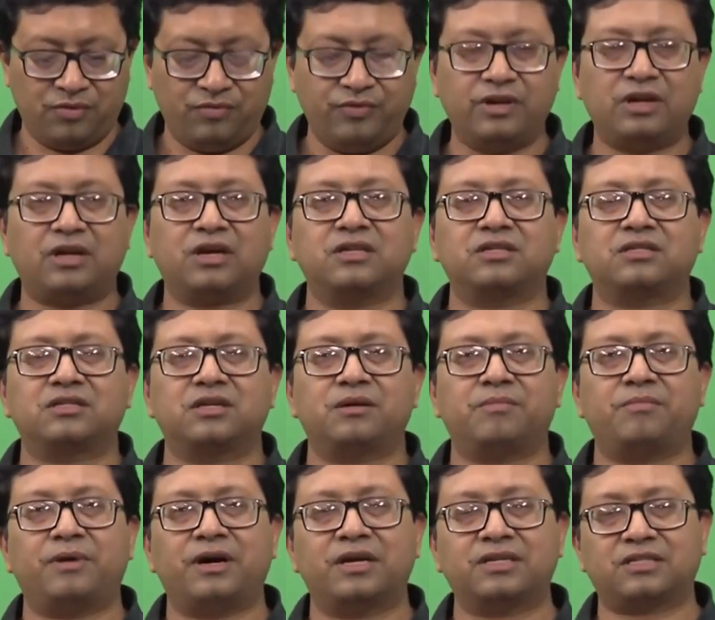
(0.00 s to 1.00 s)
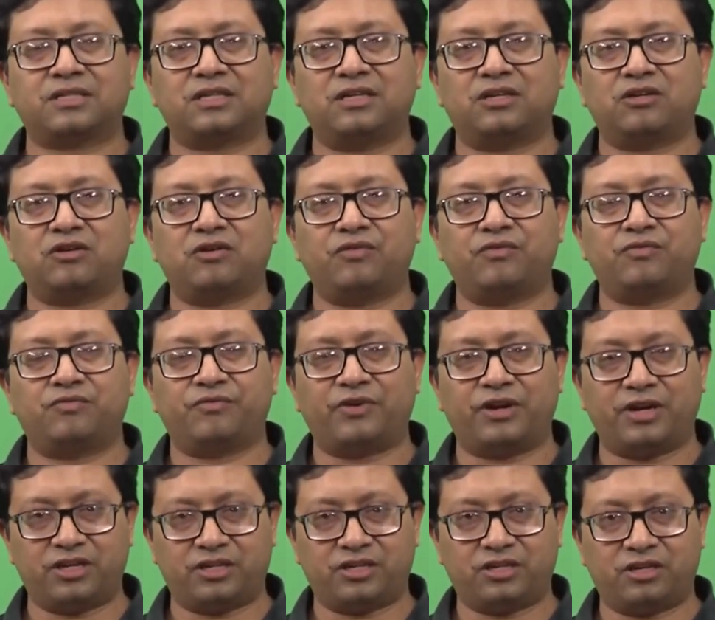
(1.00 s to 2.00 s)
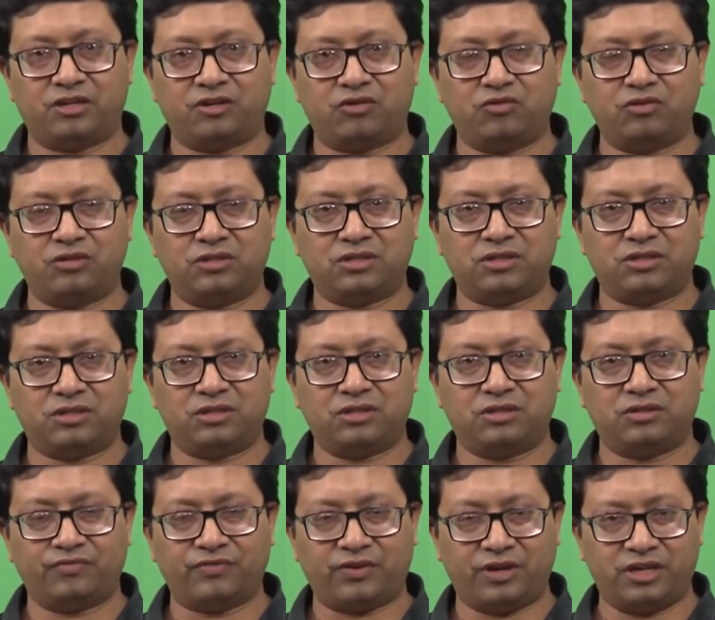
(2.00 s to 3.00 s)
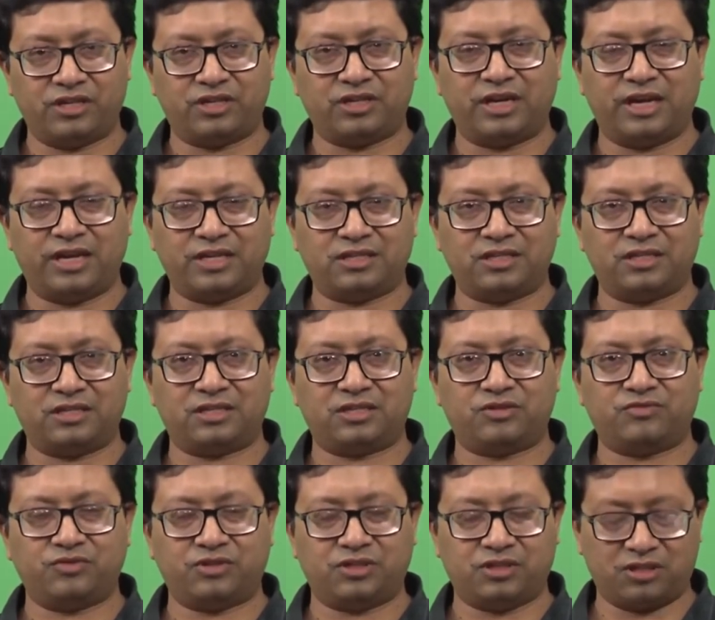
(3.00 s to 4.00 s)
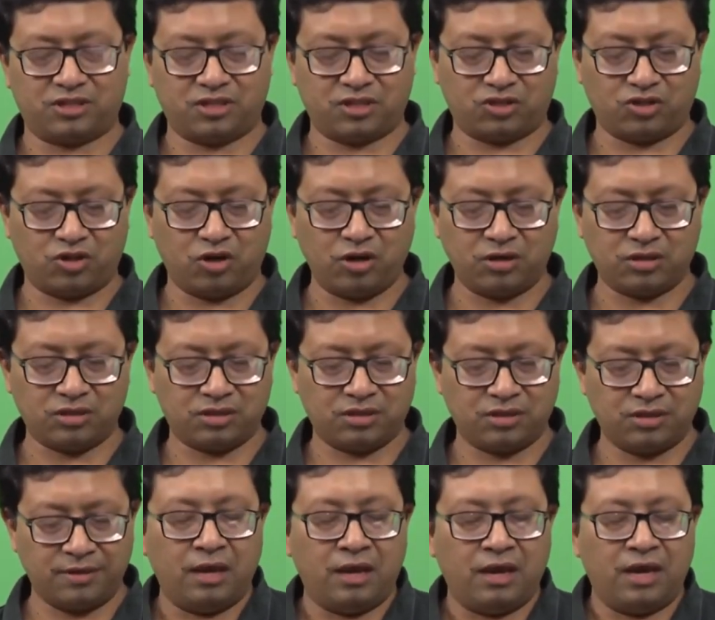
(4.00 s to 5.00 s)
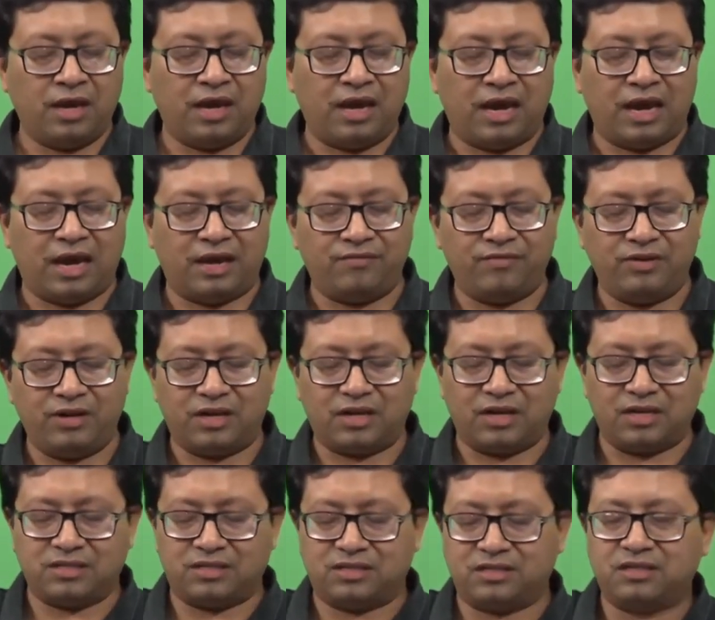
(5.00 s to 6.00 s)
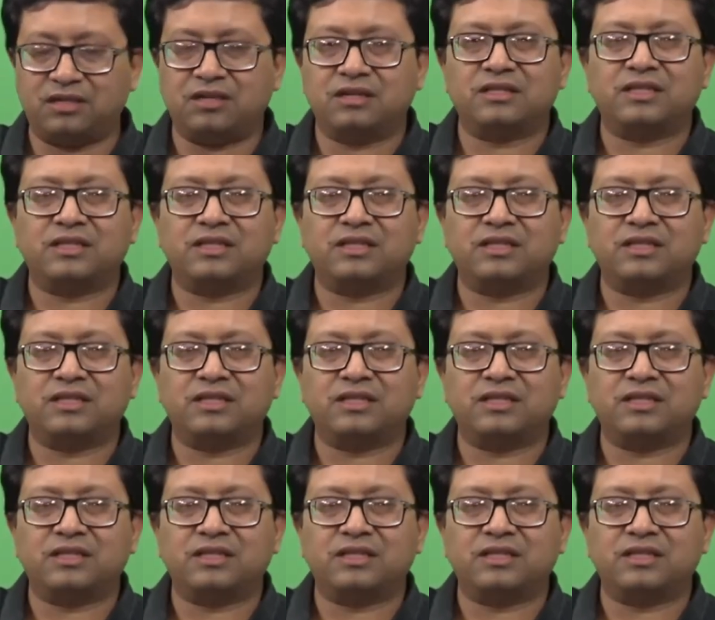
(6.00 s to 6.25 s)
We will consider a basket of financial goods, financial assets, which is the stocks. And we will consider